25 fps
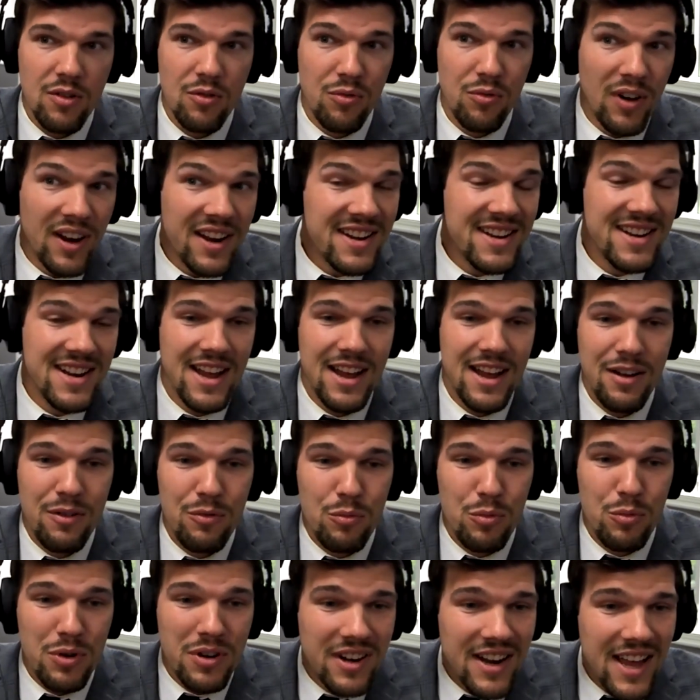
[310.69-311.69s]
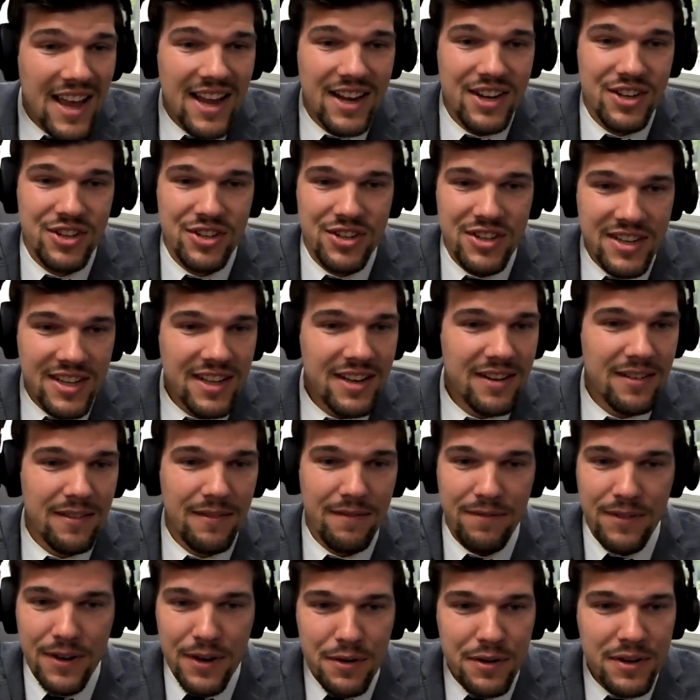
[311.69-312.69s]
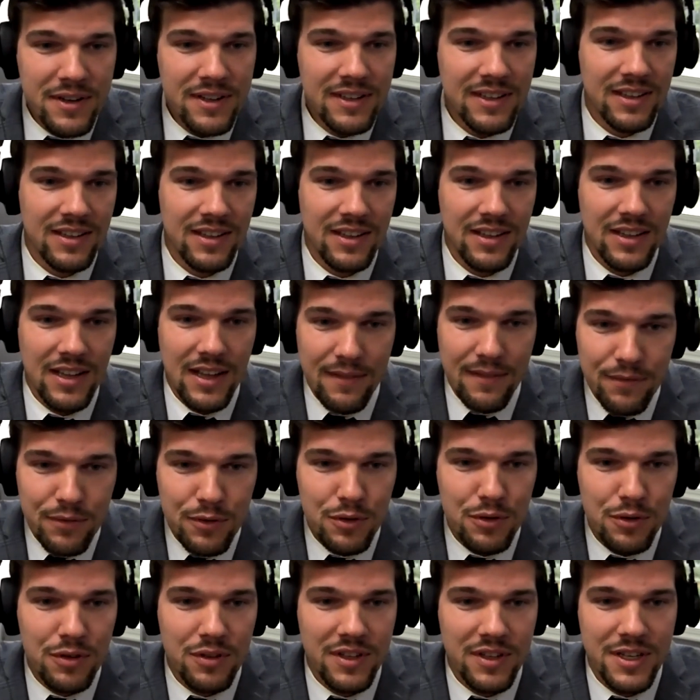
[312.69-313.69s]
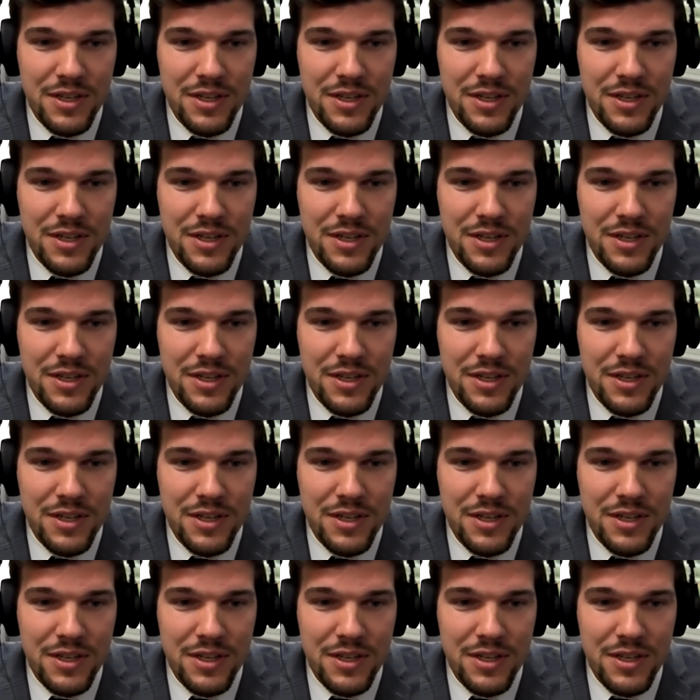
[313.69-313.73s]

Right now, we're actually in a very level